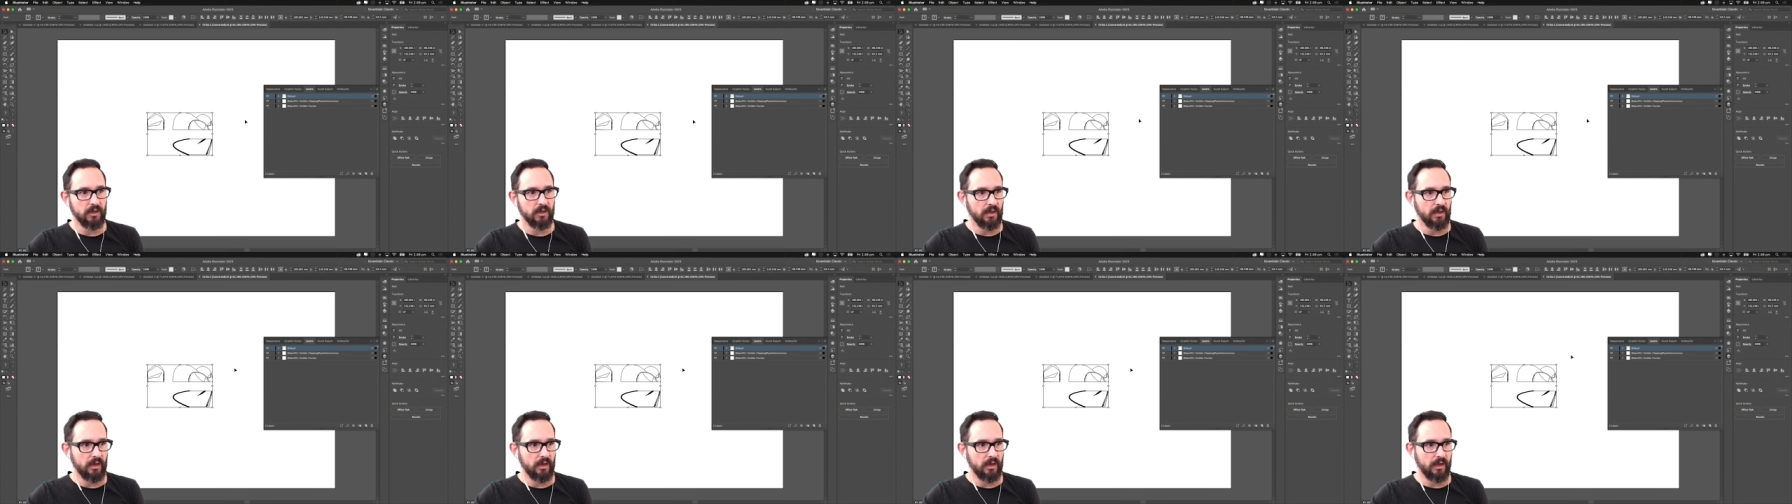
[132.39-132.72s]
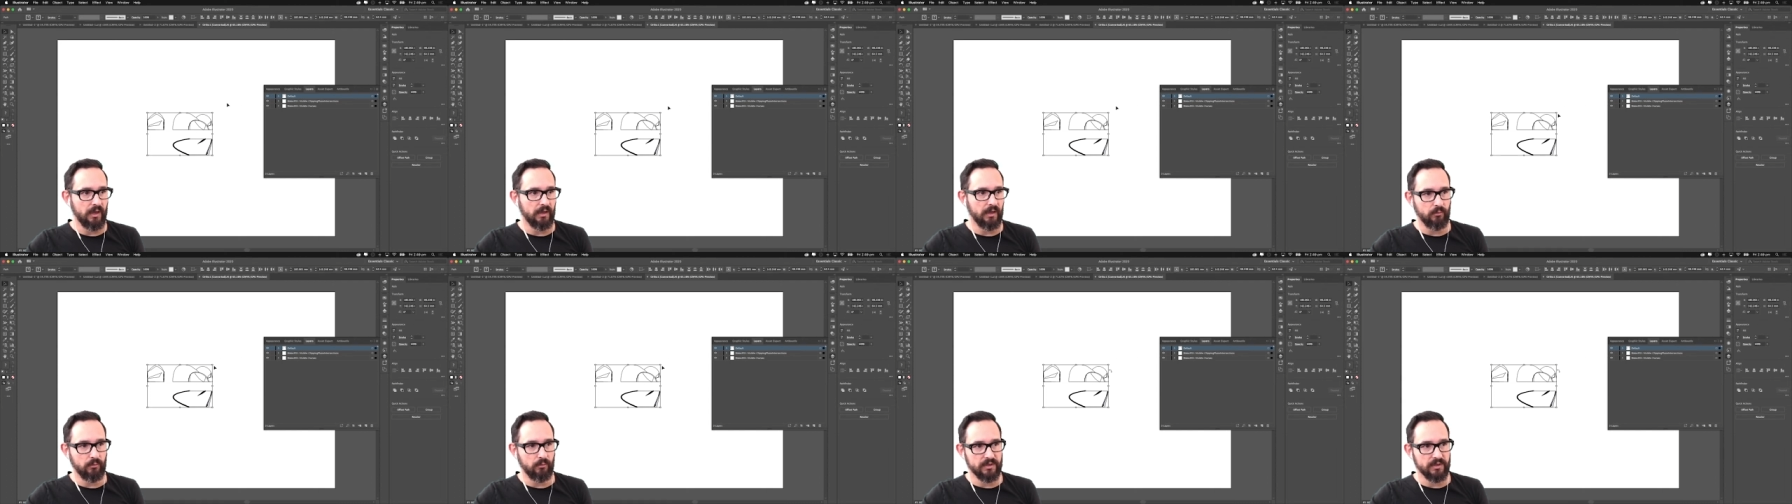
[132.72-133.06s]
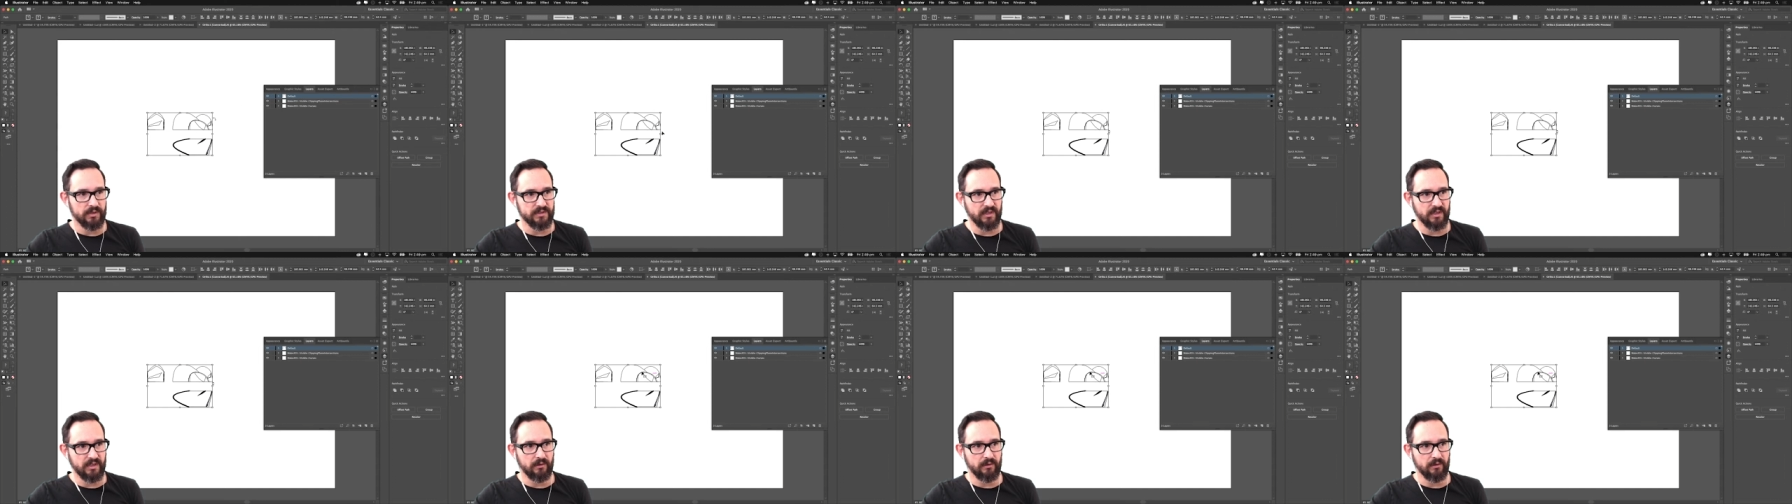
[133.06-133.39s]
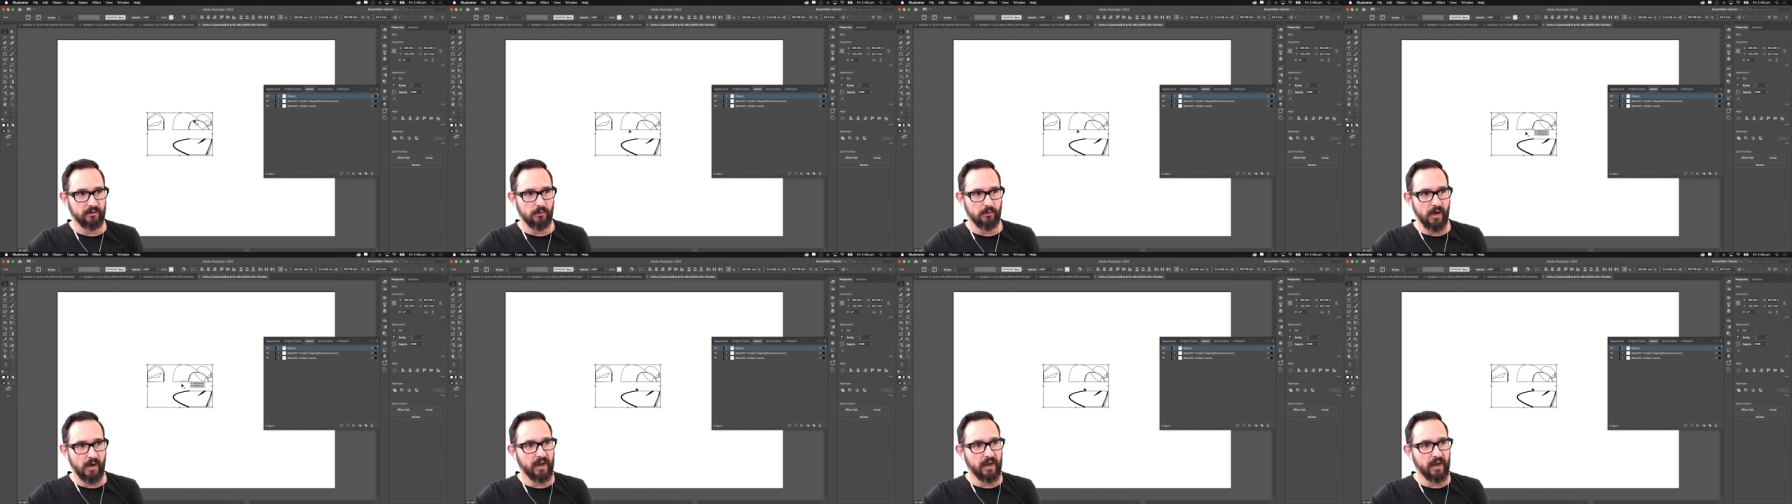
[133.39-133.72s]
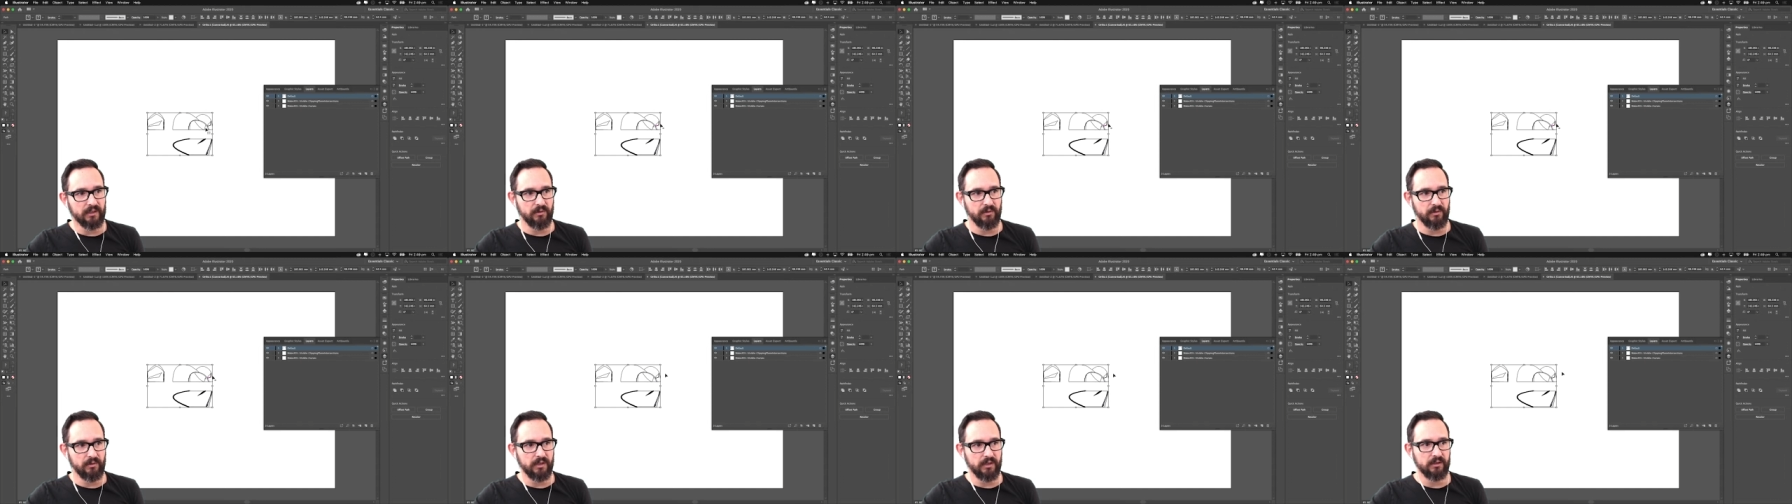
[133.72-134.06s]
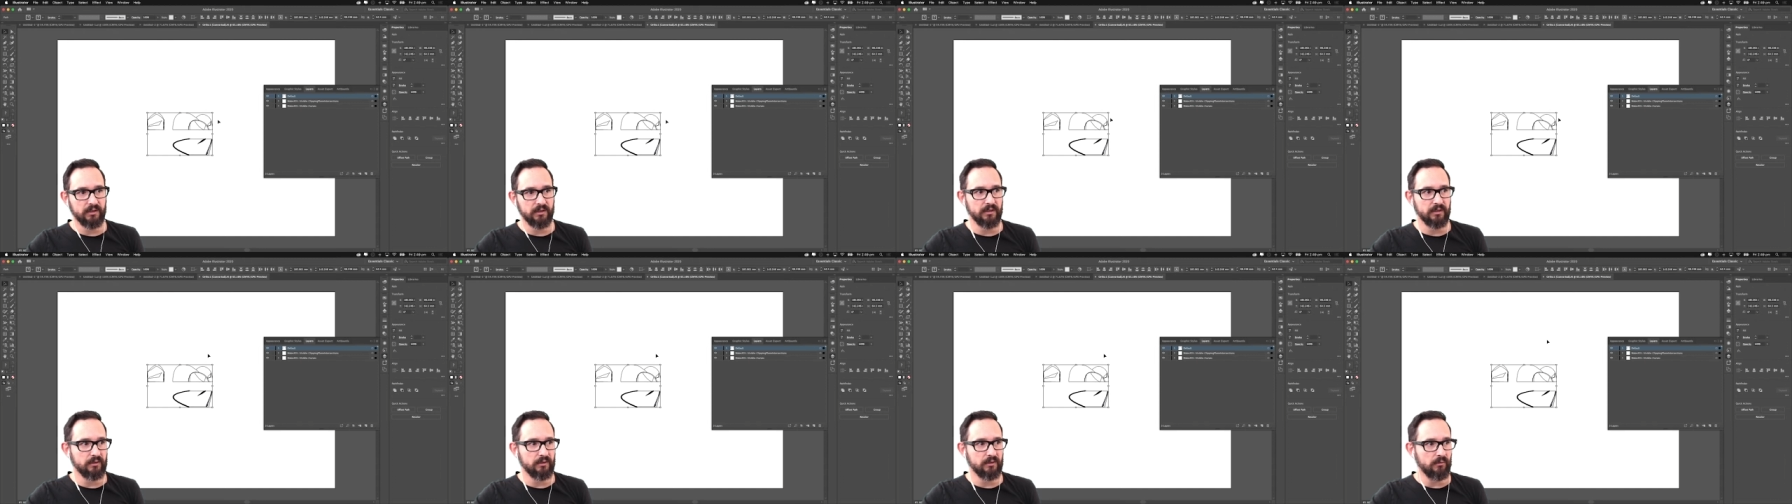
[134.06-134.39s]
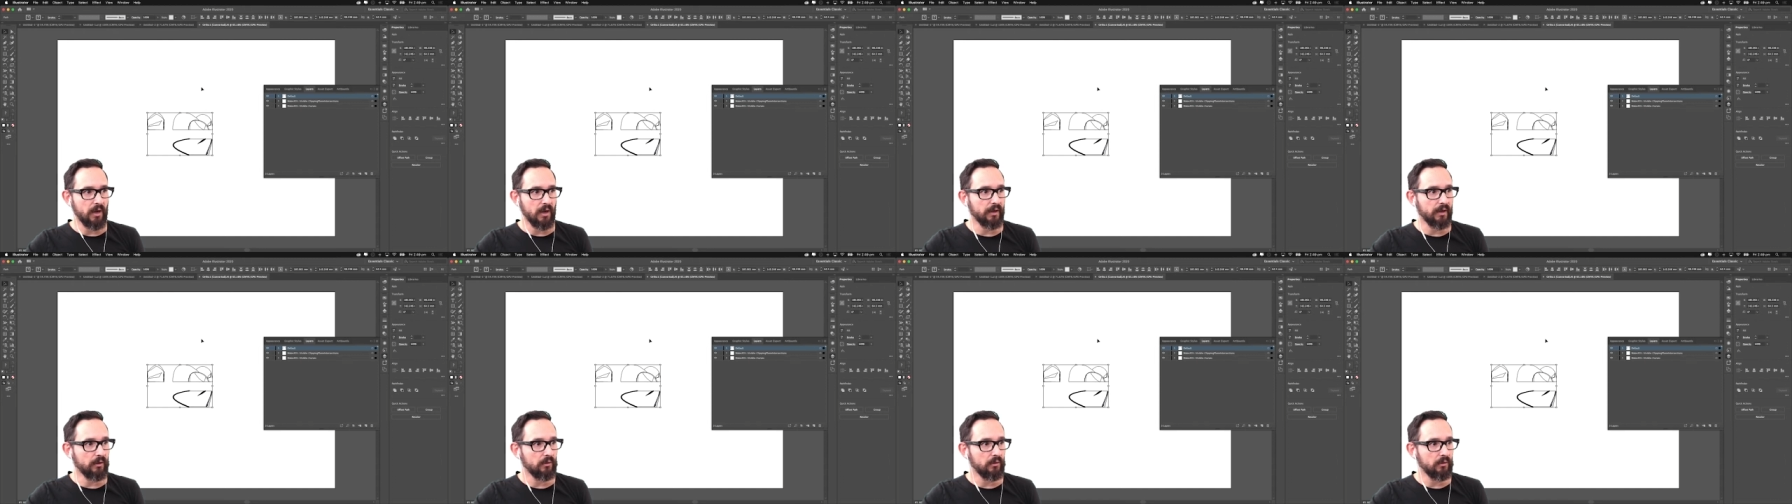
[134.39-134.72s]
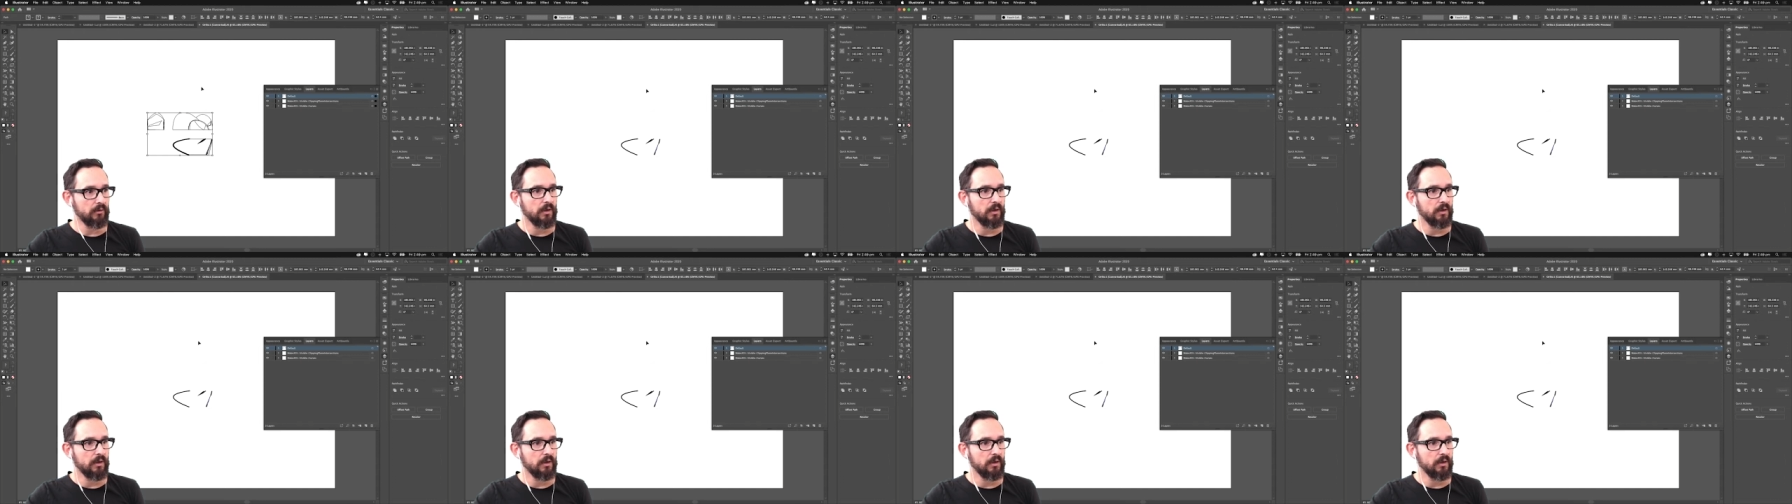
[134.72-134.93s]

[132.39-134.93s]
and the ones that were activated in Rhino.